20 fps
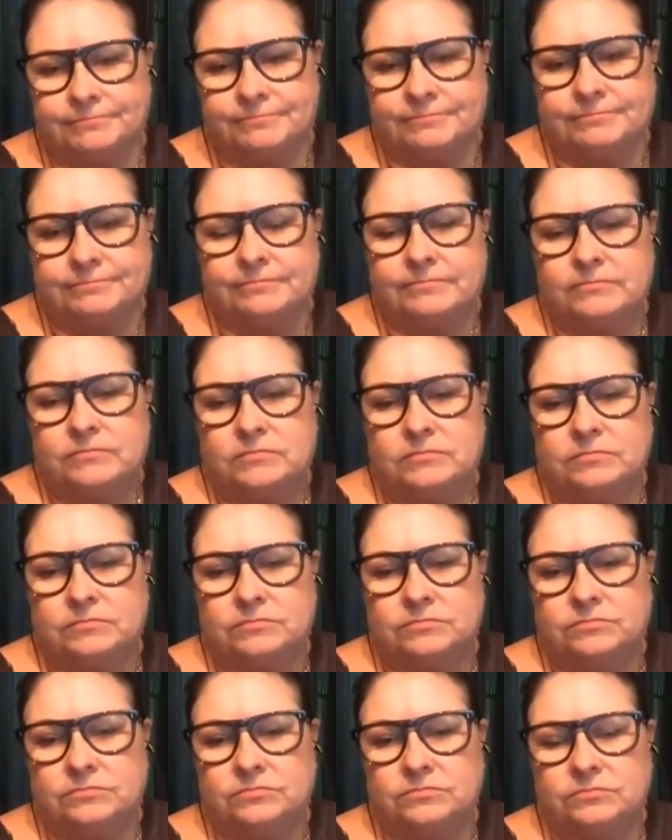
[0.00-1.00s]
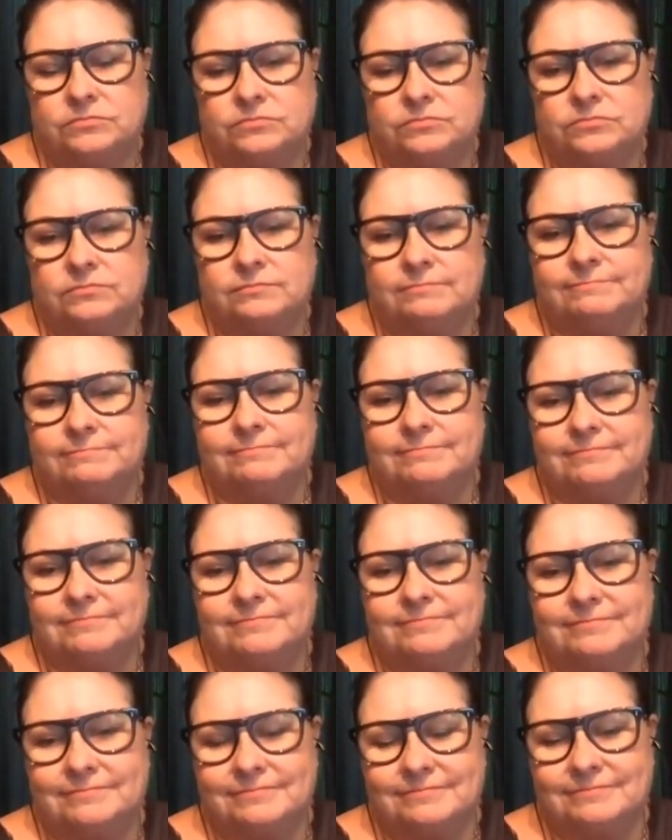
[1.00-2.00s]

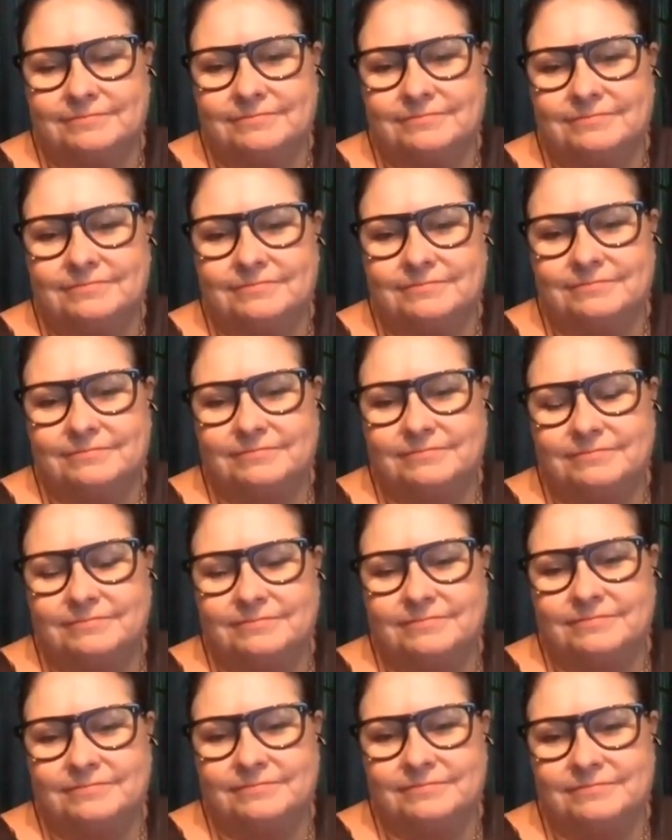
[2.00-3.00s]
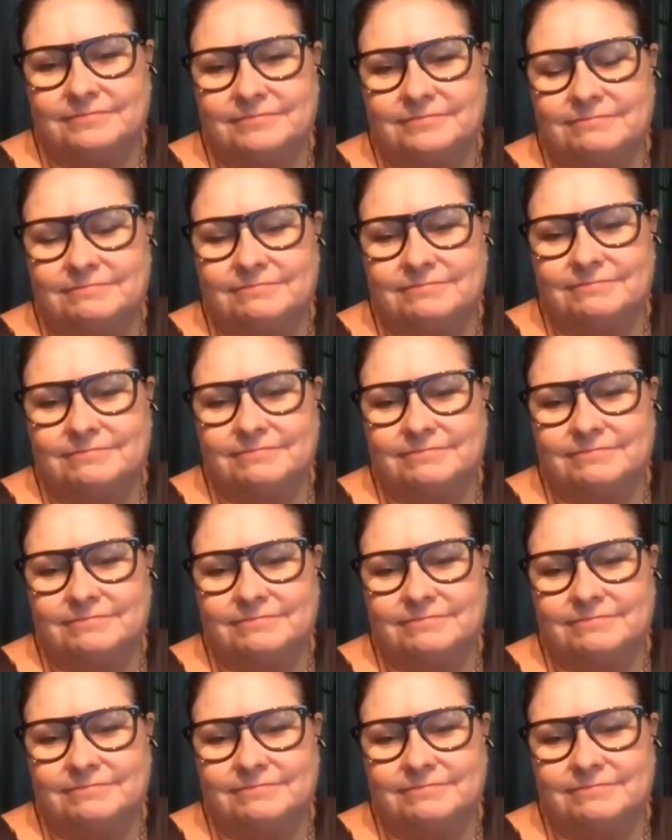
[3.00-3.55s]
(not speaking)